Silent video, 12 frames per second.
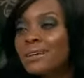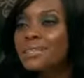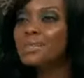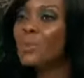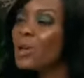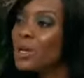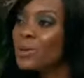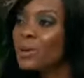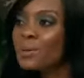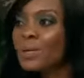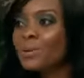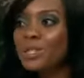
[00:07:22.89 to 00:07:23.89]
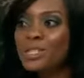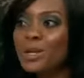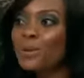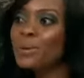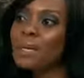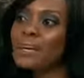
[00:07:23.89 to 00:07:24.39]
Smaller women wish
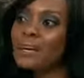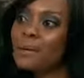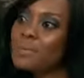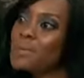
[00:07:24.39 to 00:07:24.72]
they were bigger.